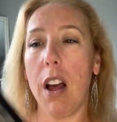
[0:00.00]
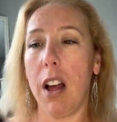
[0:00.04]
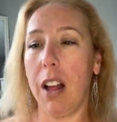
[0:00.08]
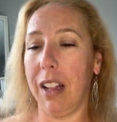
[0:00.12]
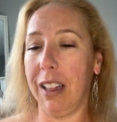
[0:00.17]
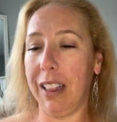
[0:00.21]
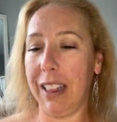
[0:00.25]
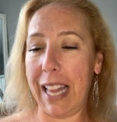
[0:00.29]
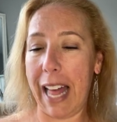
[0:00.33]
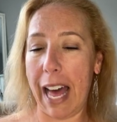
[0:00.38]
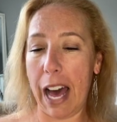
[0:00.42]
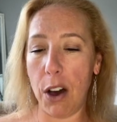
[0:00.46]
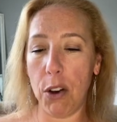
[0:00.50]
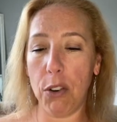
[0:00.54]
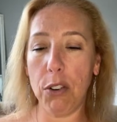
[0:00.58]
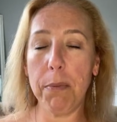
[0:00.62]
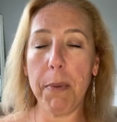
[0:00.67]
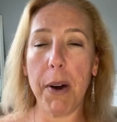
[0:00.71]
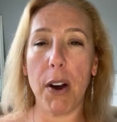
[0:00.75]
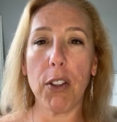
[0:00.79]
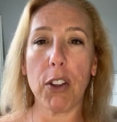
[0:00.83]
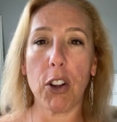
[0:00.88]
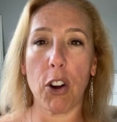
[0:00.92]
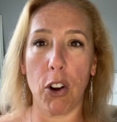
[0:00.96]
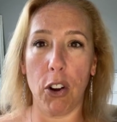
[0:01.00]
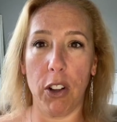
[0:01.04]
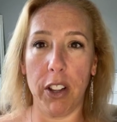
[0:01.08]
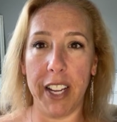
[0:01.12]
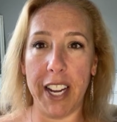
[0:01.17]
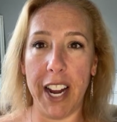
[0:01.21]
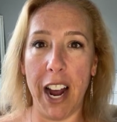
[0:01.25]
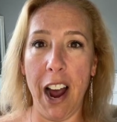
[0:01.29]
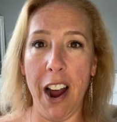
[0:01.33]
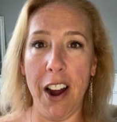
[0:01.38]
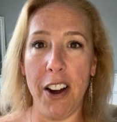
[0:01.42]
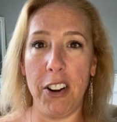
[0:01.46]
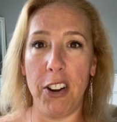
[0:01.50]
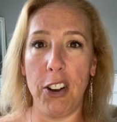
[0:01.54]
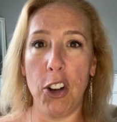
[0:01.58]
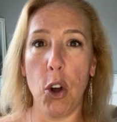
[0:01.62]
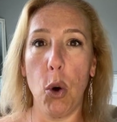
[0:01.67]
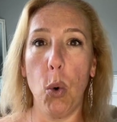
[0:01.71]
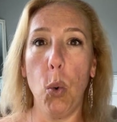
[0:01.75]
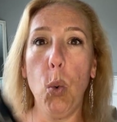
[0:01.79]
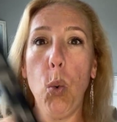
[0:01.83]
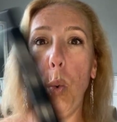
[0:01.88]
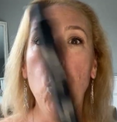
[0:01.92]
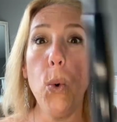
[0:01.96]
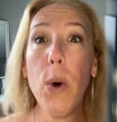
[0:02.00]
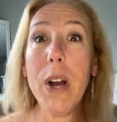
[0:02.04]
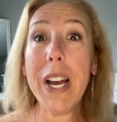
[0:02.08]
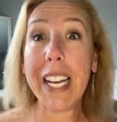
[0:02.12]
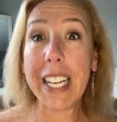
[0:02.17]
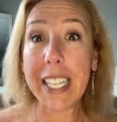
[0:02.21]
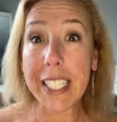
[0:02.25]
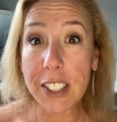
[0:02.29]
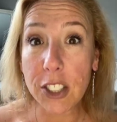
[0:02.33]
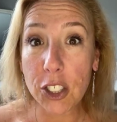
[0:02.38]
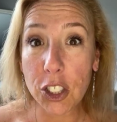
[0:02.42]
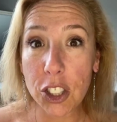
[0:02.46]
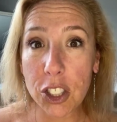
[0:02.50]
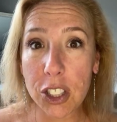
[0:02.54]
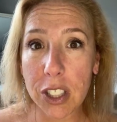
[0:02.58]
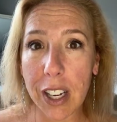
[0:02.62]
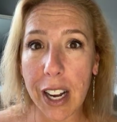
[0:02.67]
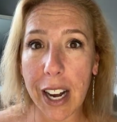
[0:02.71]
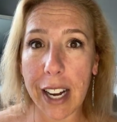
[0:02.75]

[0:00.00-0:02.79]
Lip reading: loudmouth curling iron, which